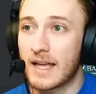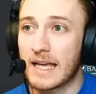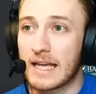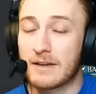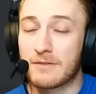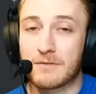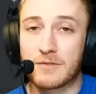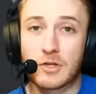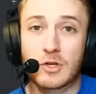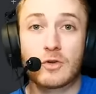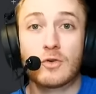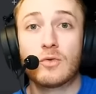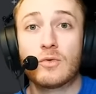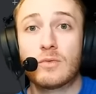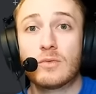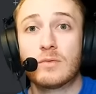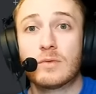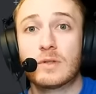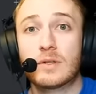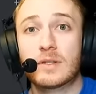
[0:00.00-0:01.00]
If
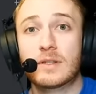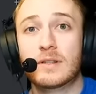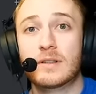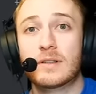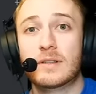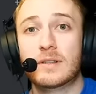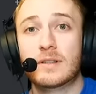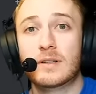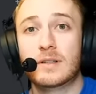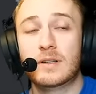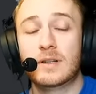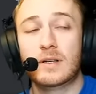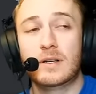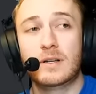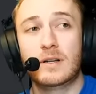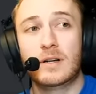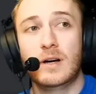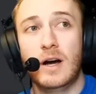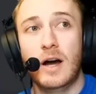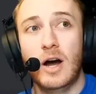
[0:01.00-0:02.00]
you
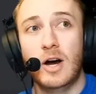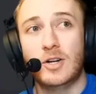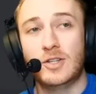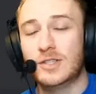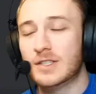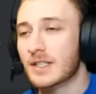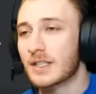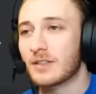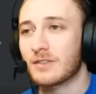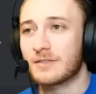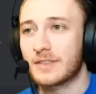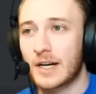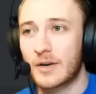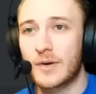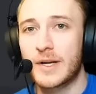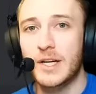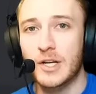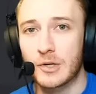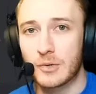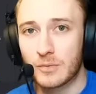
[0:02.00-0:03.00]
are still
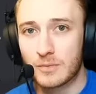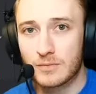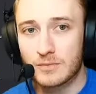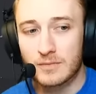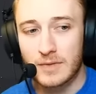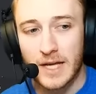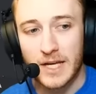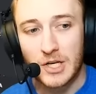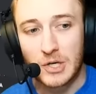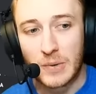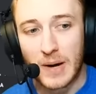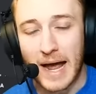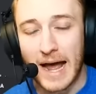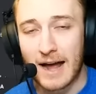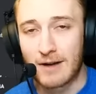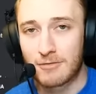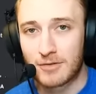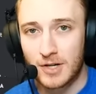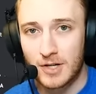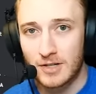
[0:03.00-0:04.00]
very new and you
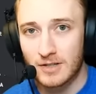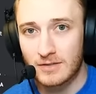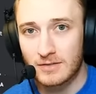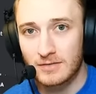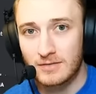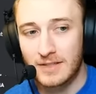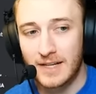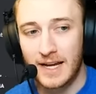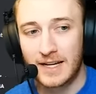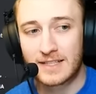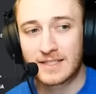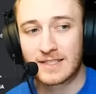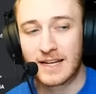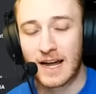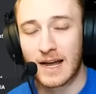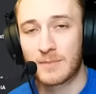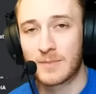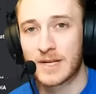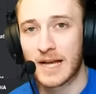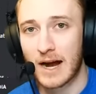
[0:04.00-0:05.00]
have her, next
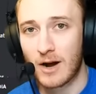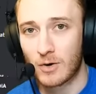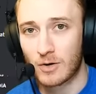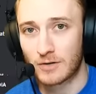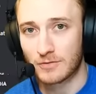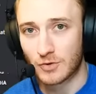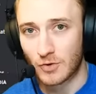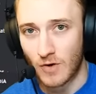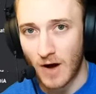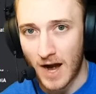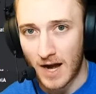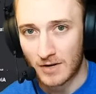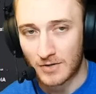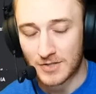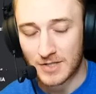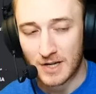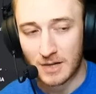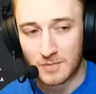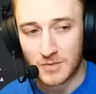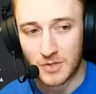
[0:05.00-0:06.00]
time Tower of
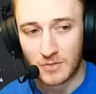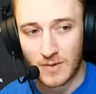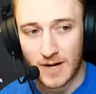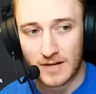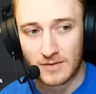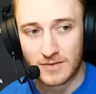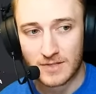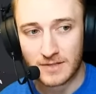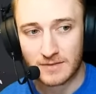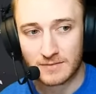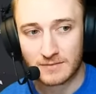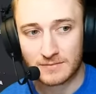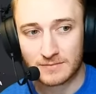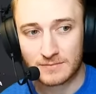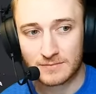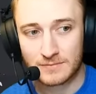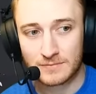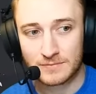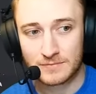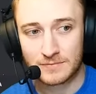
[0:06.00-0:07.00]
Trials comes around,
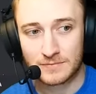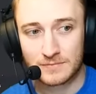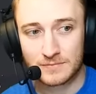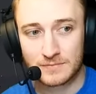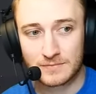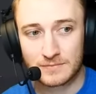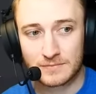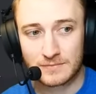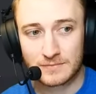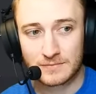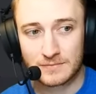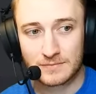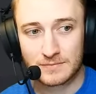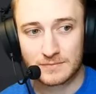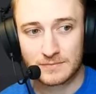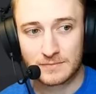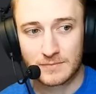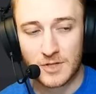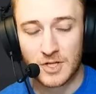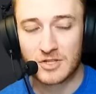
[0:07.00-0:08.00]

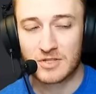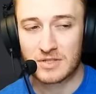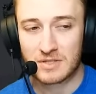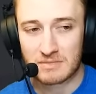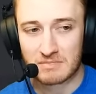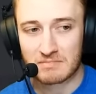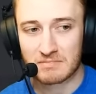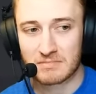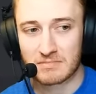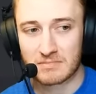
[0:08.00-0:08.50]
just